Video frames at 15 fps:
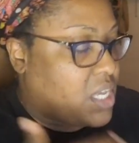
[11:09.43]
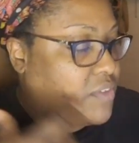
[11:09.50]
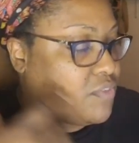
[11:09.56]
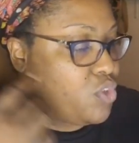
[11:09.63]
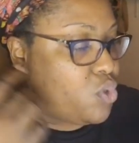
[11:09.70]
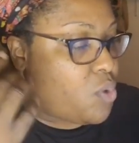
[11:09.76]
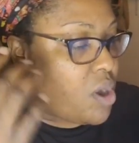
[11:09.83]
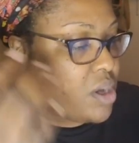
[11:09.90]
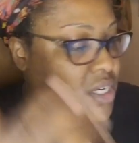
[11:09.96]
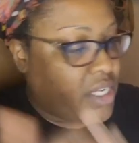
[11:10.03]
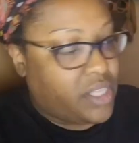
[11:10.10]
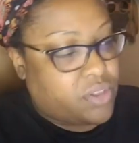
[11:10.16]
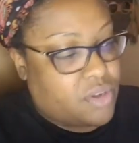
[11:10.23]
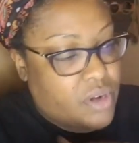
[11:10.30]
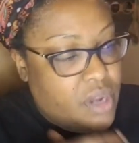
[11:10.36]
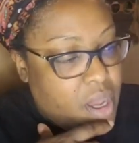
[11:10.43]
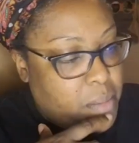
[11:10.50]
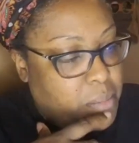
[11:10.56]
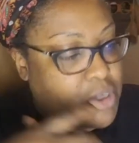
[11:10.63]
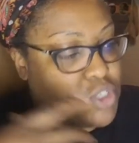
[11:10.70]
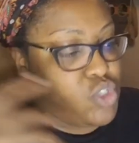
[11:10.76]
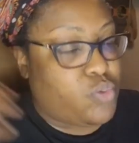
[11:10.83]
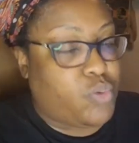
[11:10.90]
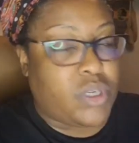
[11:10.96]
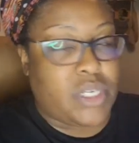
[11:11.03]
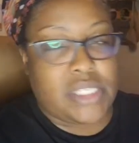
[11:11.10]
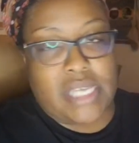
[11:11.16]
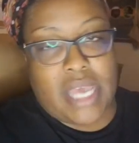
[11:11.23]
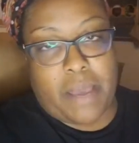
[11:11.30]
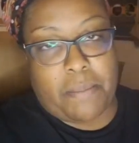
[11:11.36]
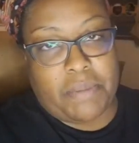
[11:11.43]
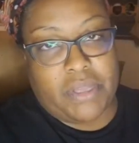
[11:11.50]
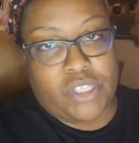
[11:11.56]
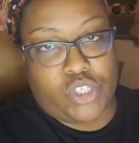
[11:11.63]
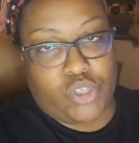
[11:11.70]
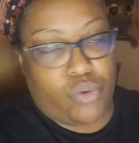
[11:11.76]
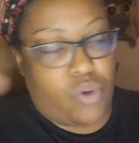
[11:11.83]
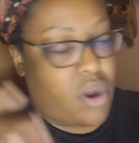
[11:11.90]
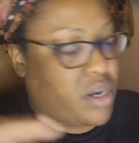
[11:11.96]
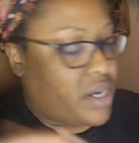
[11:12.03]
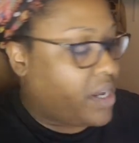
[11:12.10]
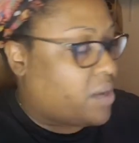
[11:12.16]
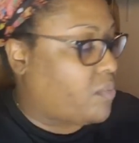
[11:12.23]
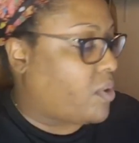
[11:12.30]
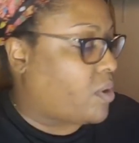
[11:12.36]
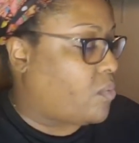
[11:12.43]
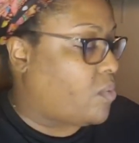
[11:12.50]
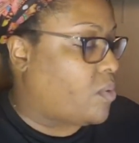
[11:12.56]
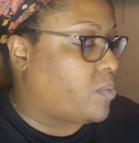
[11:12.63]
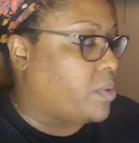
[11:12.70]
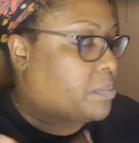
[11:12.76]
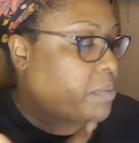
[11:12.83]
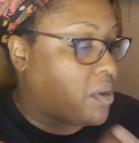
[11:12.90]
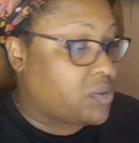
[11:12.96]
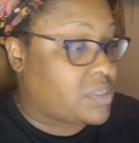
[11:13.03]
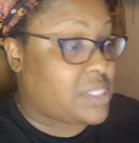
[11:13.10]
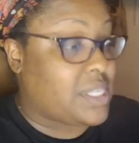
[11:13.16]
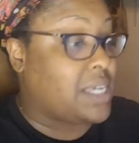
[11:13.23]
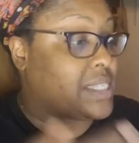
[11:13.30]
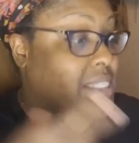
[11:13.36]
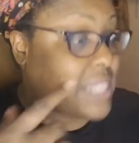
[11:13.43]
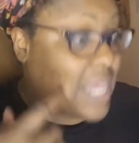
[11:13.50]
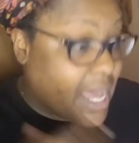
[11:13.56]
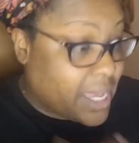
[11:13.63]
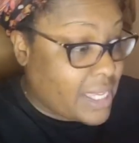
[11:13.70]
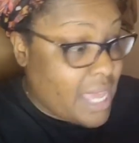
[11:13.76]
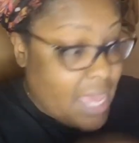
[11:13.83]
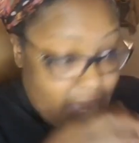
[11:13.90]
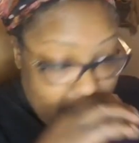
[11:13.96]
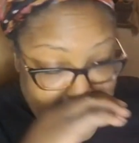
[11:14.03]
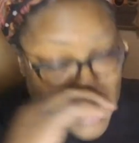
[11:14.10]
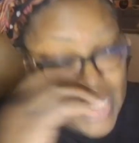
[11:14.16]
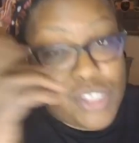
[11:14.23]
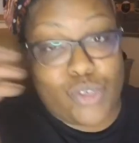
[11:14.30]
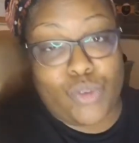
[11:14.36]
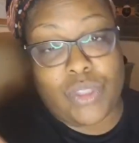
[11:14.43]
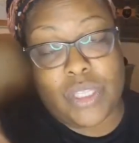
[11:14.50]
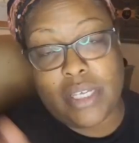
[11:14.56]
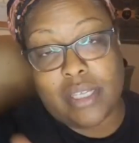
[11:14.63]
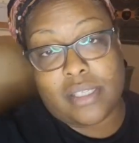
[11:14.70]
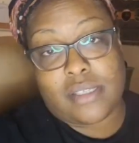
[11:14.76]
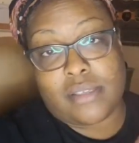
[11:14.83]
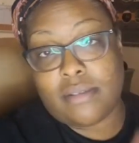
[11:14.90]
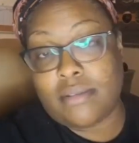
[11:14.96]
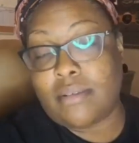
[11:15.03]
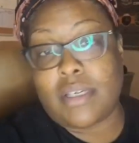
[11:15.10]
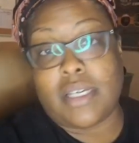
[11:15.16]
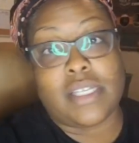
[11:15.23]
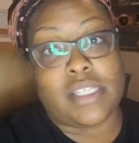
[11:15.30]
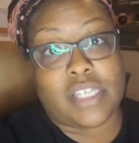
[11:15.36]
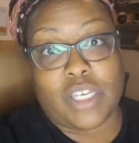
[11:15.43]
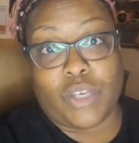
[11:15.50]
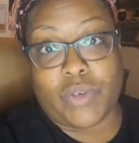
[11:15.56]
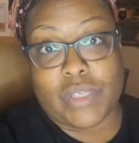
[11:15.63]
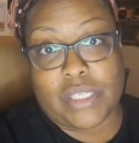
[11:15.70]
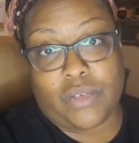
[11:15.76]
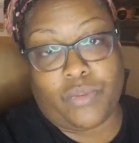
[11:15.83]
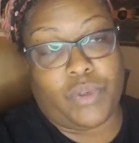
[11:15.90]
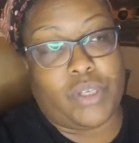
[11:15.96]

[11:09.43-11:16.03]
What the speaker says: If you are neither, but you want to tap into our network where we post things like, and I do this continuously.